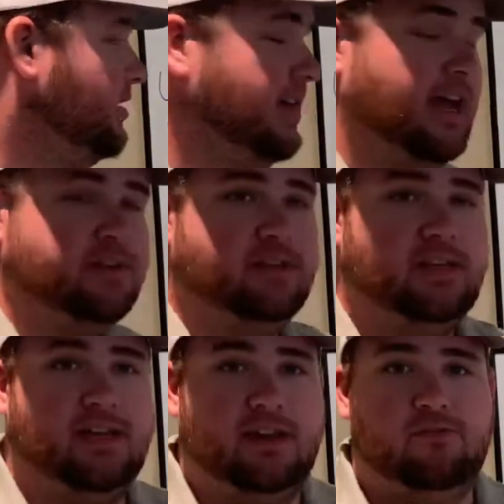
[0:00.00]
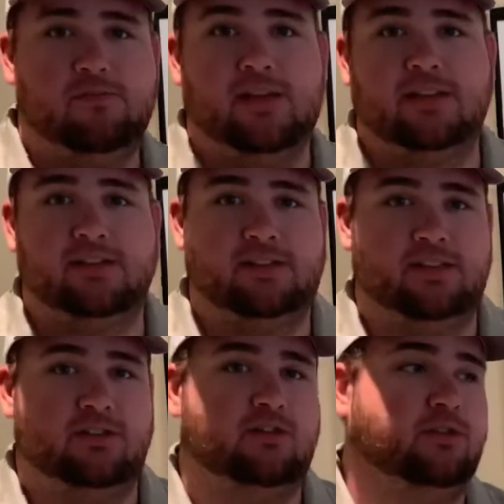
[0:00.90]
actually can even be
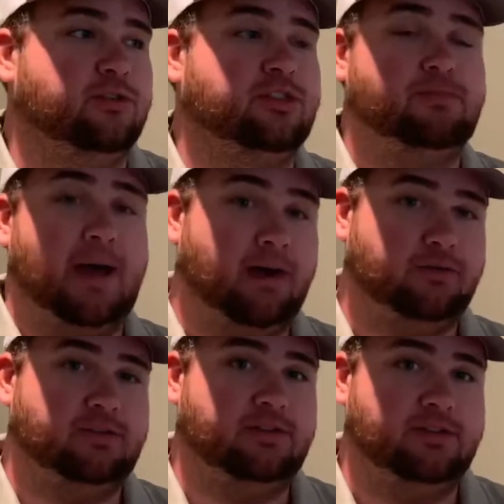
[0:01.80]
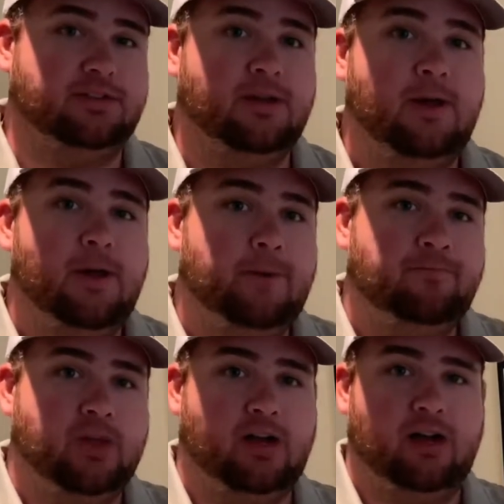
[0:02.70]
extended to spouses
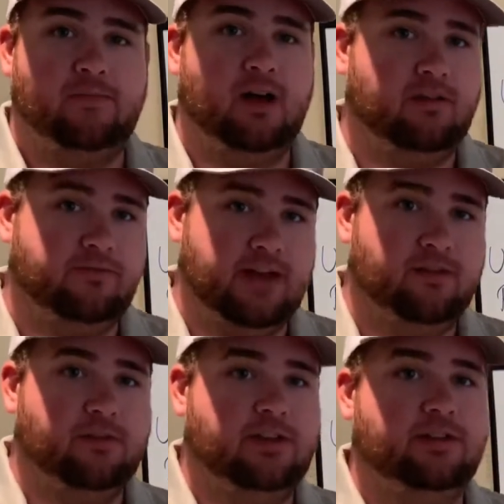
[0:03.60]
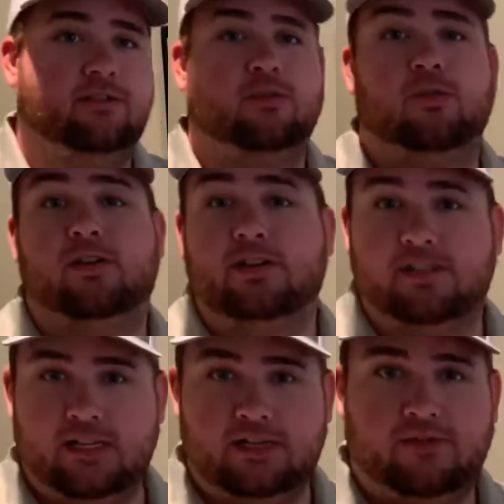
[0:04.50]
of veterans or
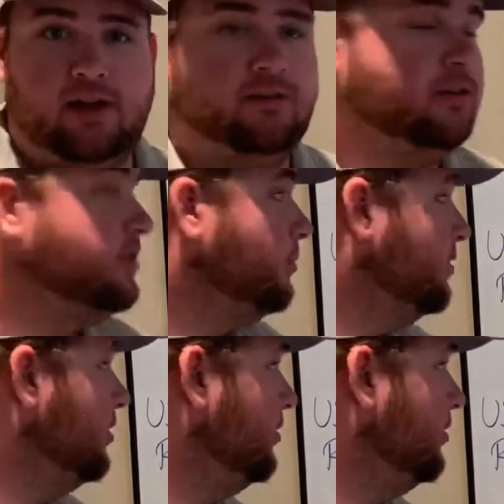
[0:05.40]
deceased veterans with certain